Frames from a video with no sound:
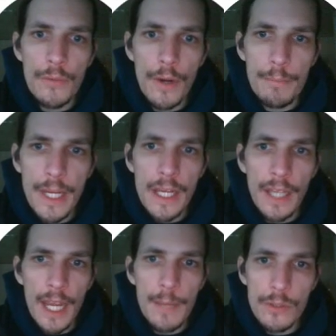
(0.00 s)

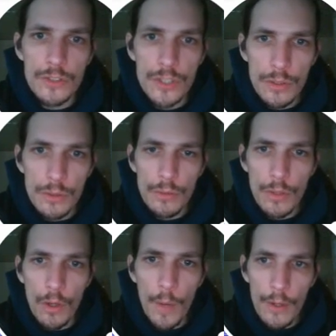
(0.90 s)
being able to
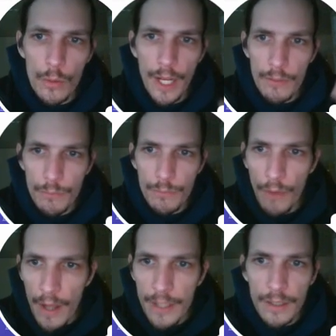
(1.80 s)
go out and
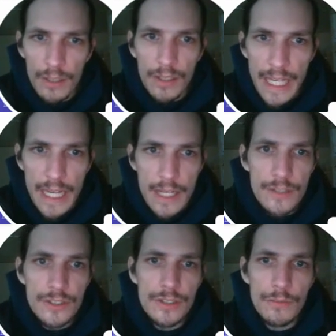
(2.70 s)
find the
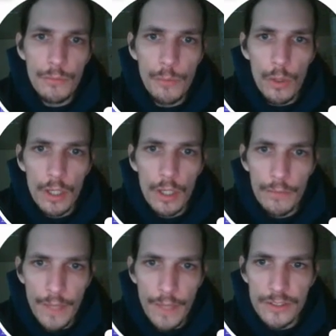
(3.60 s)
leads
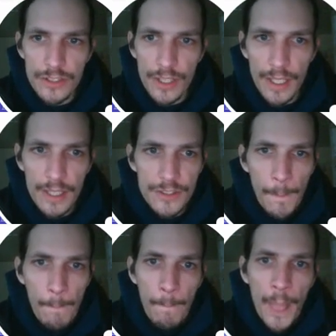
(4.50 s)
for things like this.
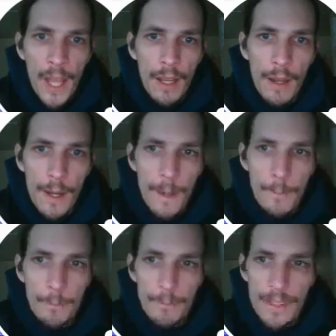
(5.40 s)

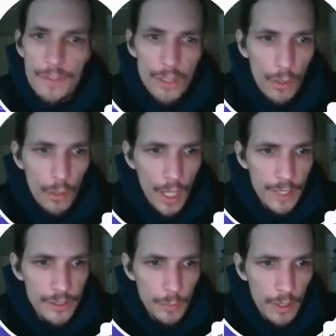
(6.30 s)
So I
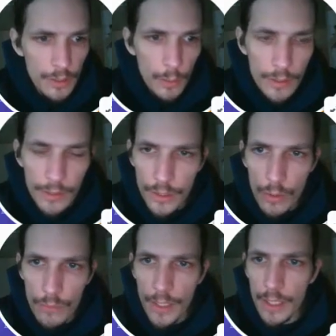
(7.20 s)
just wanted to quickly
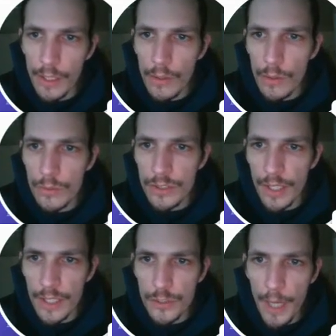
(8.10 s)
do a video to
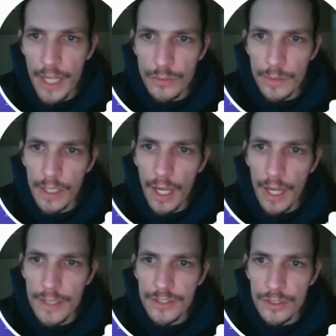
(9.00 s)
touch base with you
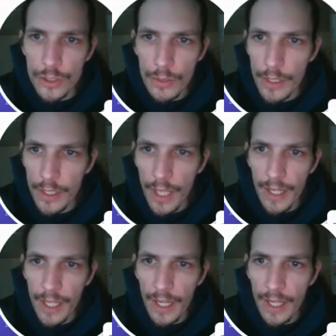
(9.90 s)
guys and show you
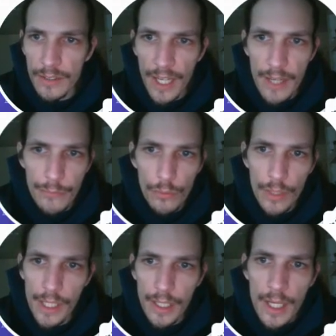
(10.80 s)
at day
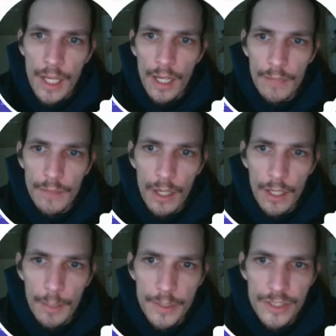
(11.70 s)
3, I've gone
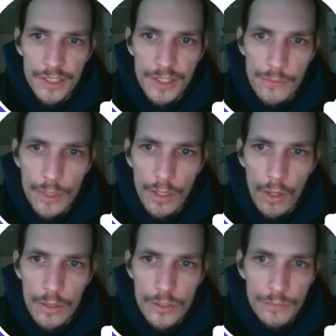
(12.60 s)
up to
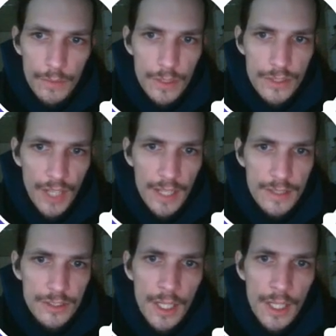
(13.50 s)
$63.50.